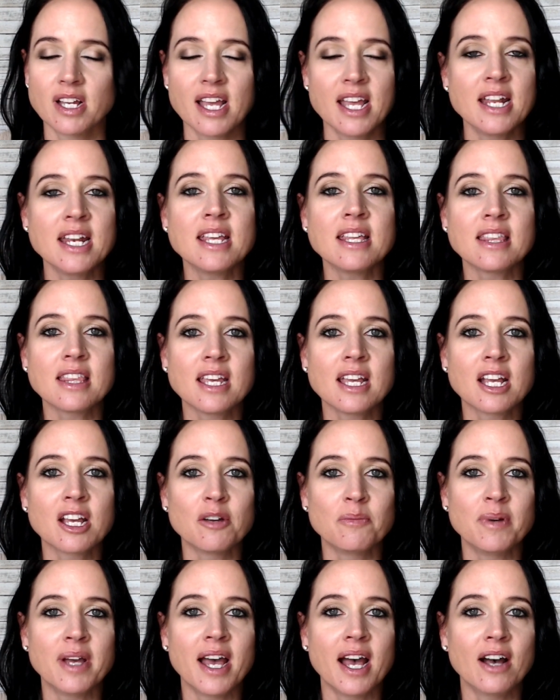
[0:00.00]
anything
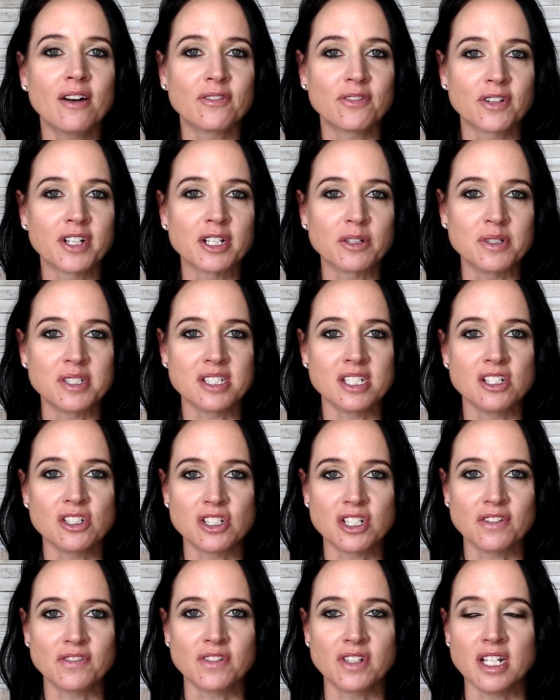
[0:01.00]
about frequency
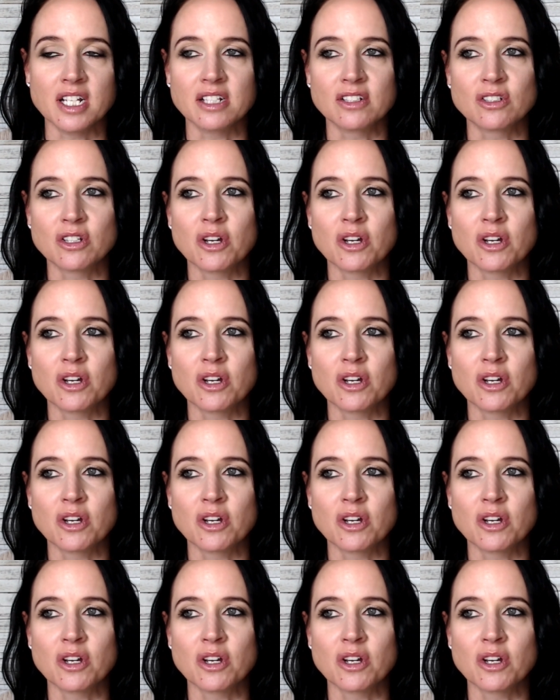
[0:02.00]
shifting.